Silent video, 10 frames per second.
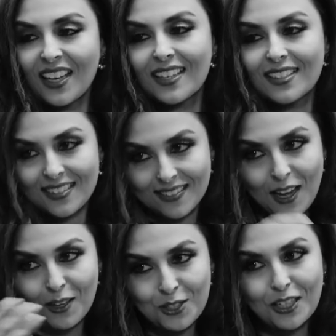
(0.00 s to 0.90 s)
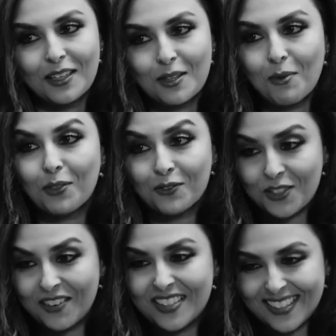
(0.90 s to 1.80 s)
It is actually the month of
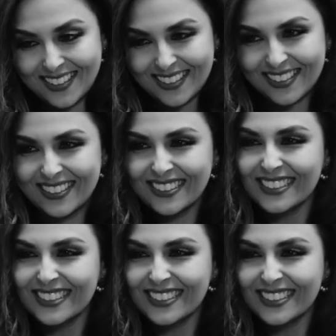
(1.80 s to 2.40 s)
charity, so...